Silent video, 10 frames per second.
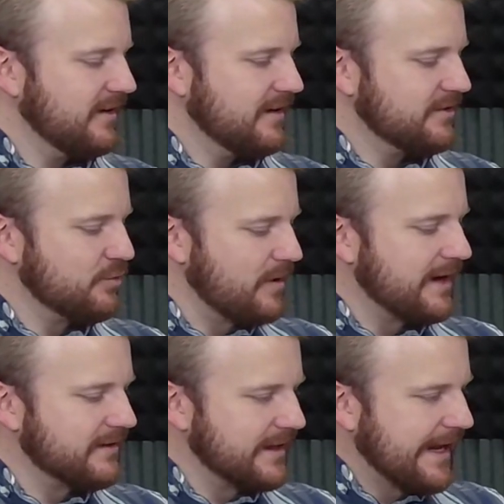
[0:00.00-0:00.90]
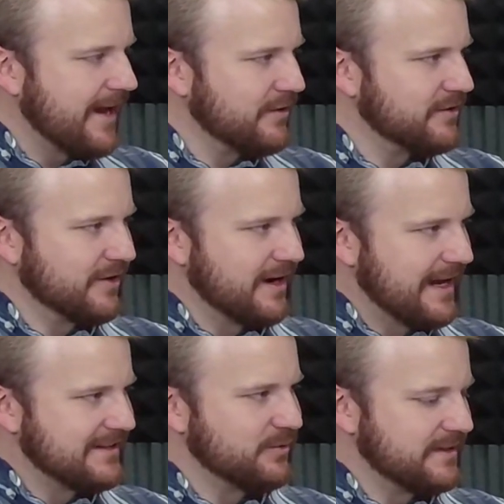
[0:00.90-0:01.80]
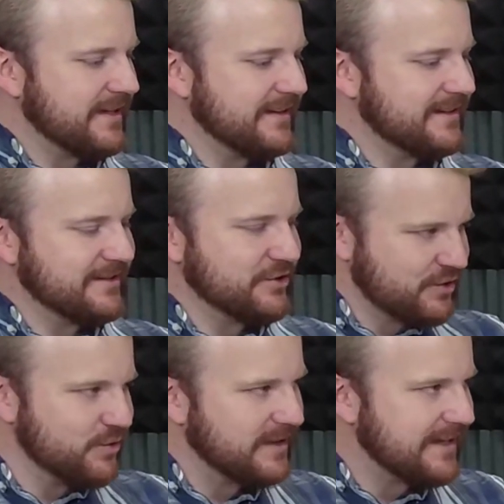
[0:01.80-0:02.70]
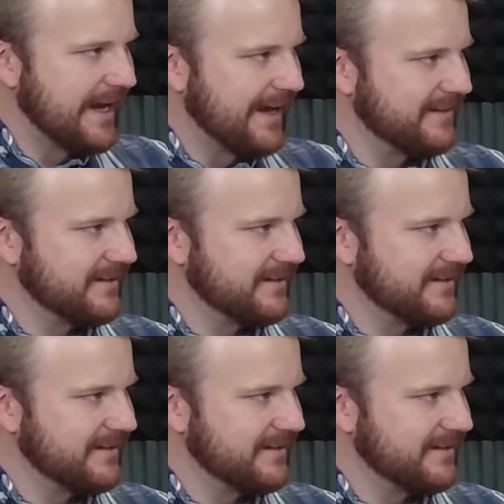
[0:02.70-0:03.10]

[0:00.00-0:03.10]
to write on the calendar as it would take to just do the task,